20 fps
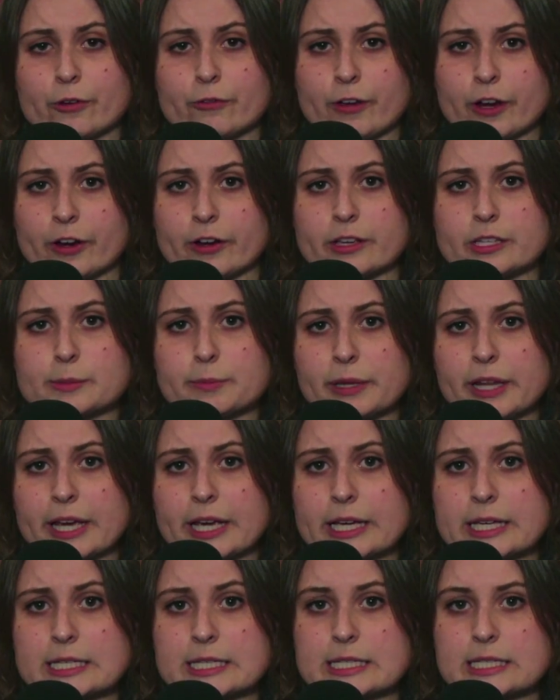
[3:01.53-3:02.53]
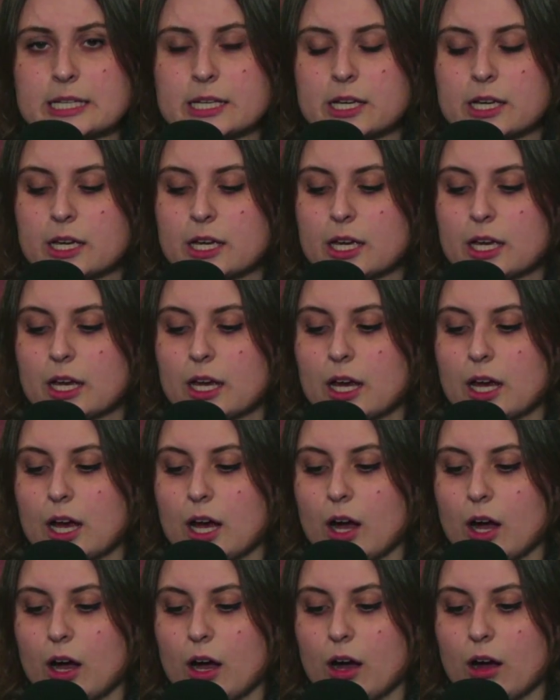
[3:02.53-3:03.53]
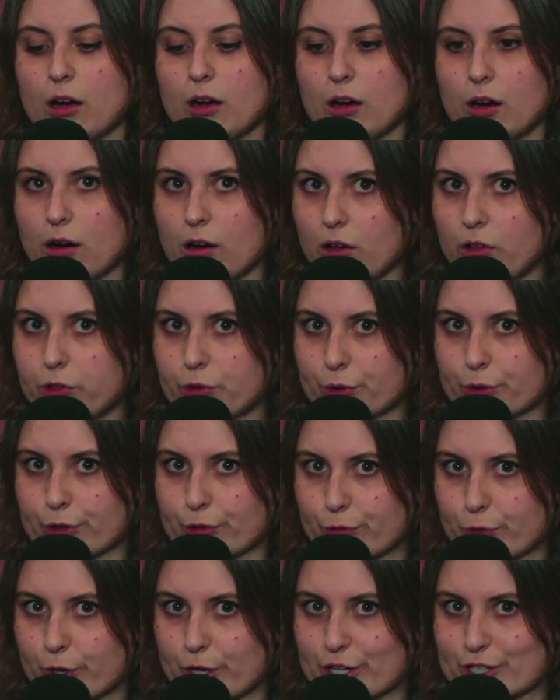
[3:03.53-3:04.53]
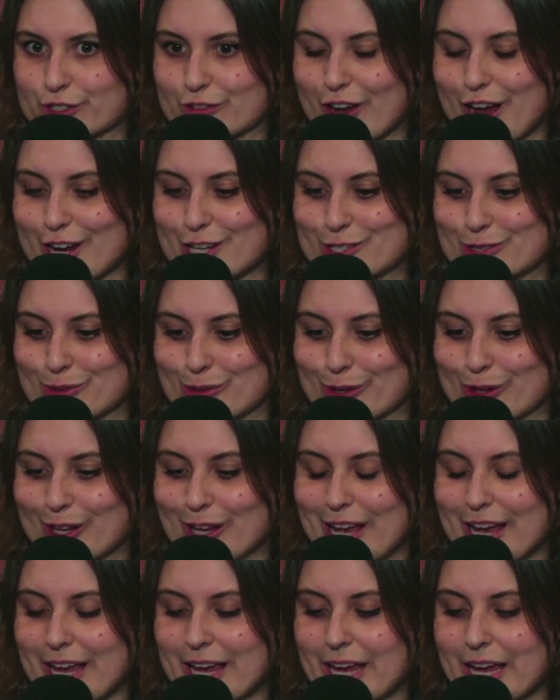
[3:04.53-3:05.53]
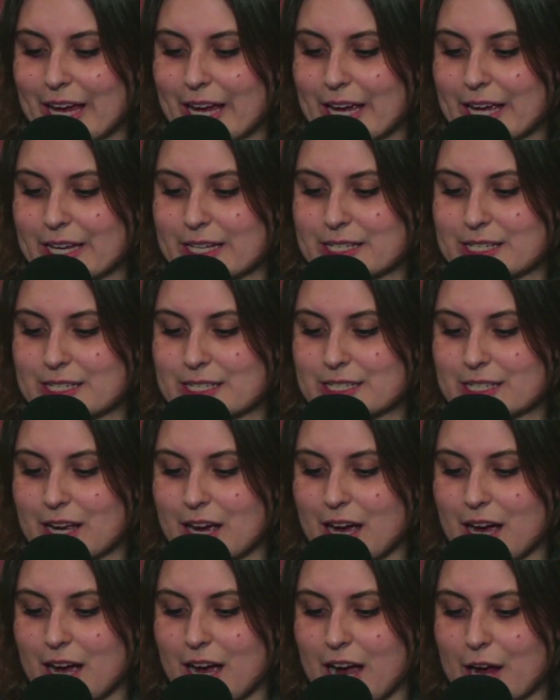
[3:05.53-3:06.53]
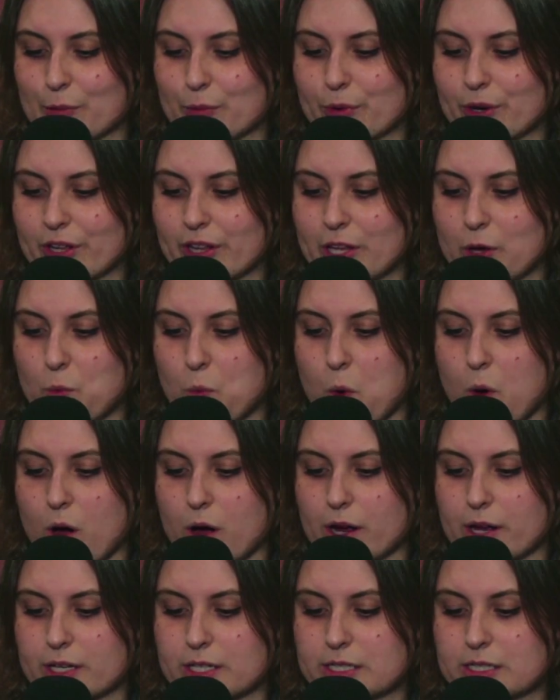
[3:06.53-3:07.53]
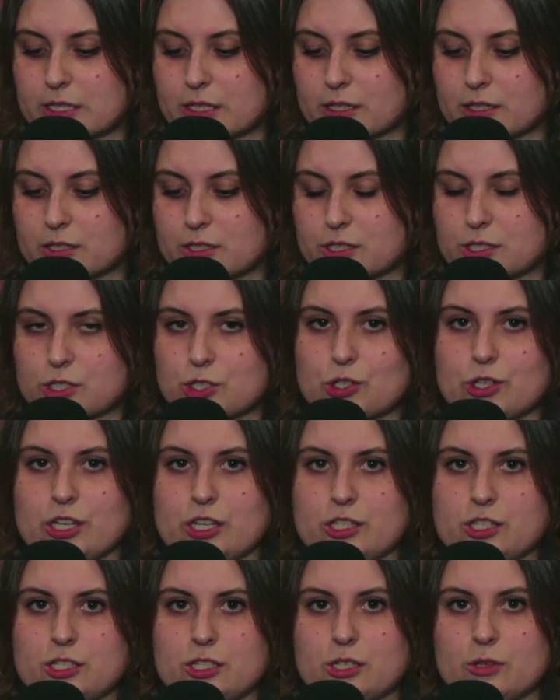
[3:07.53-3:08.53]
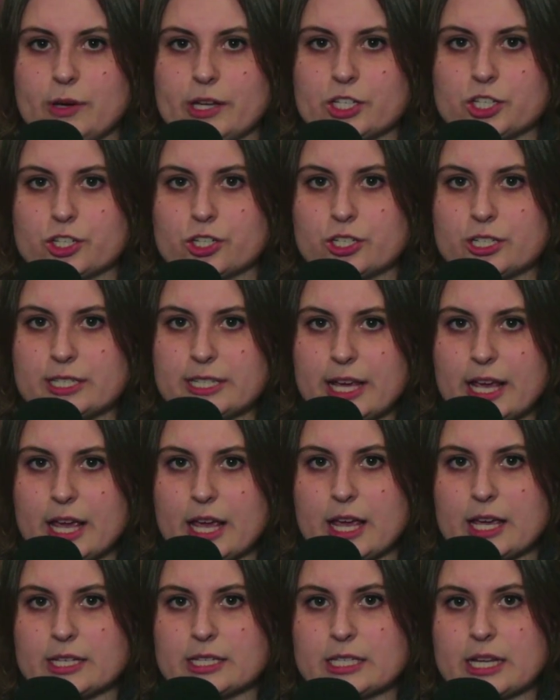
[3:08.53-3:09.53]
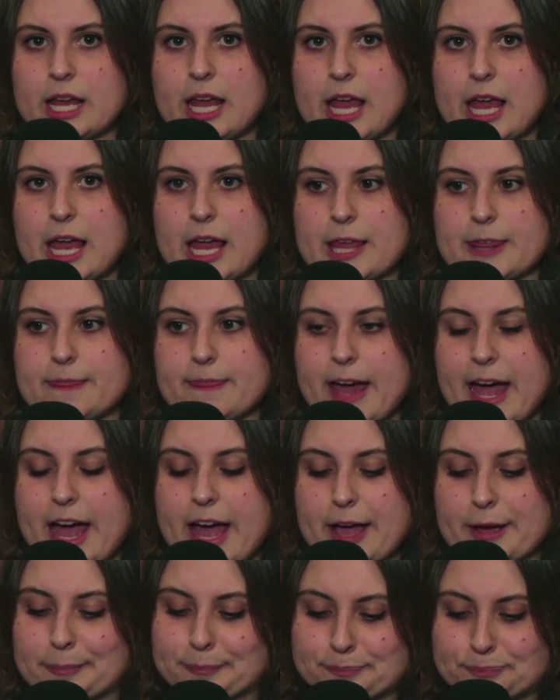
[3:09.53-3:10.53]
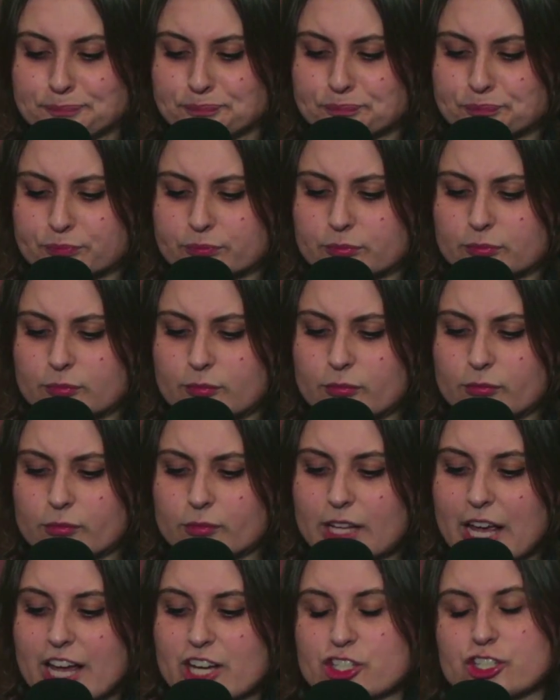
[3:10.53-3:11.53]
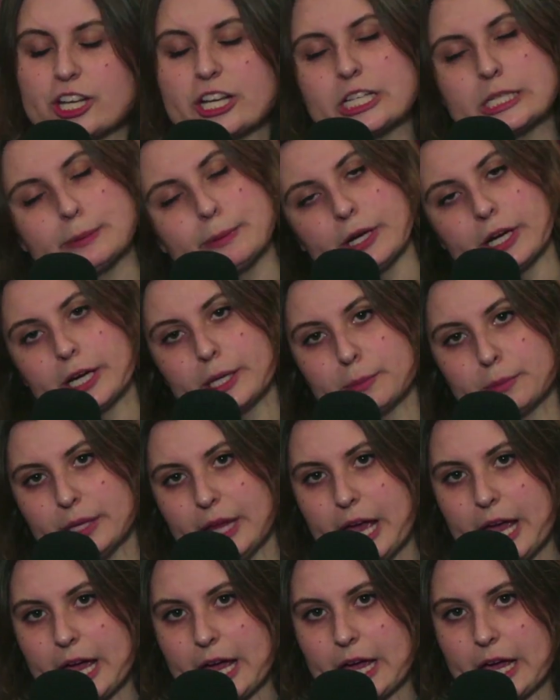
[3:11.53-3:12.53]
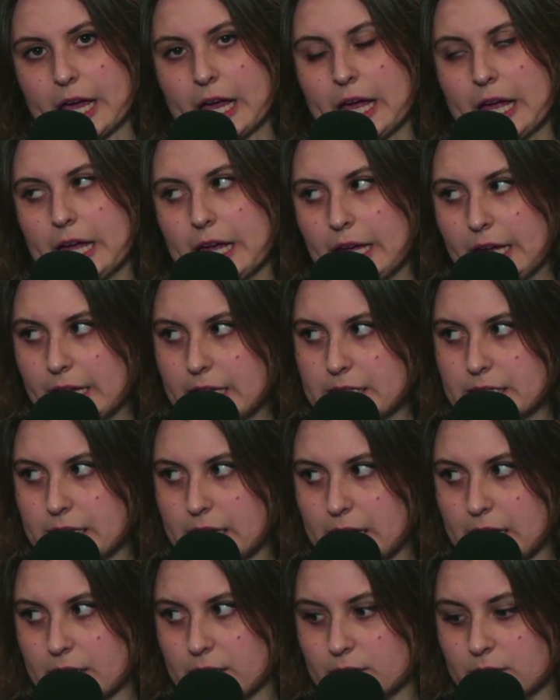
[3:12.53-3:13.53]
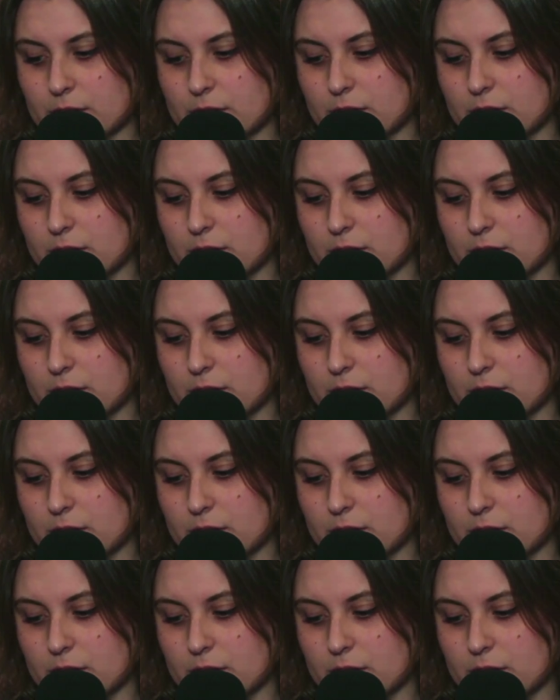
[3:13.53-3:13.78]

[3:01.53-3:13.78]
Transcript: various plays all through their 4 years of high school. And I really want students to understand that a Shakespearean play isn't